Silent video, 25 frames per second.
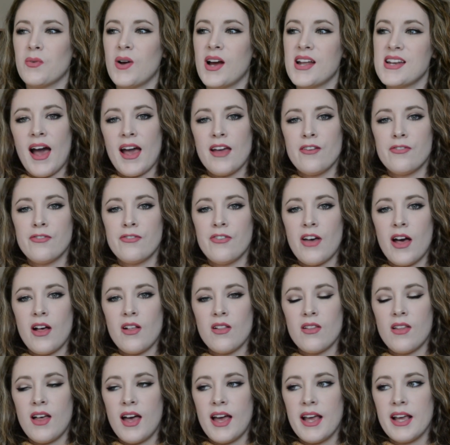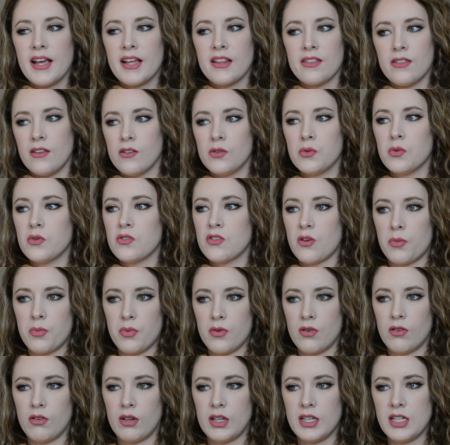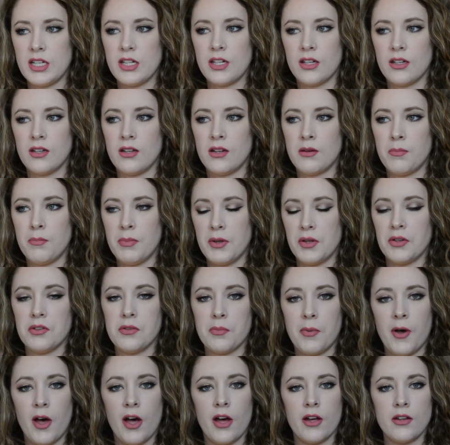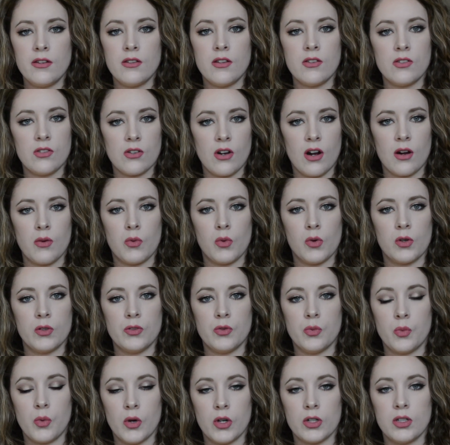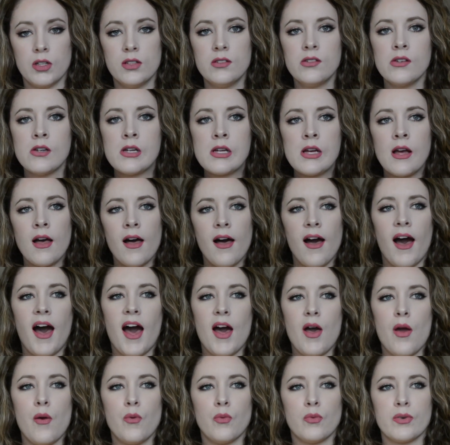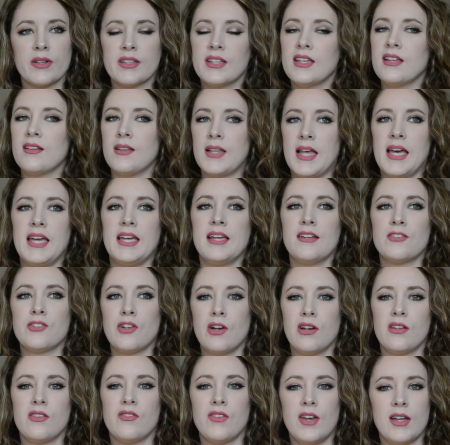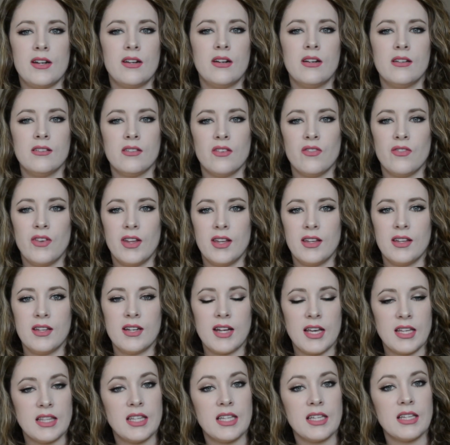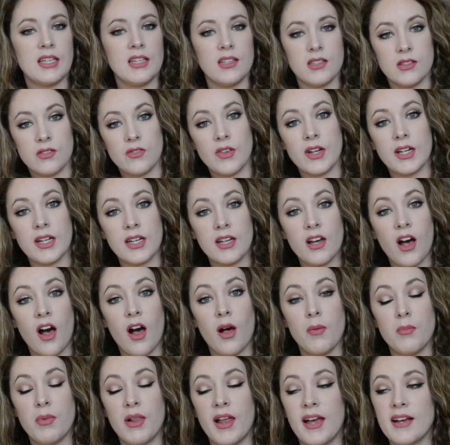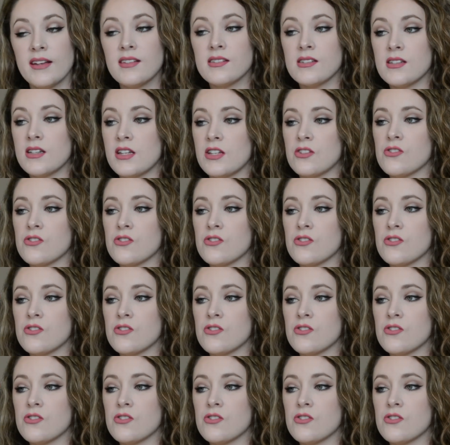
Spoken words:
one. I felt like this was a pretty good build upon the Star Wars world. I really like Darth Vader as a villain. I think he's very complex and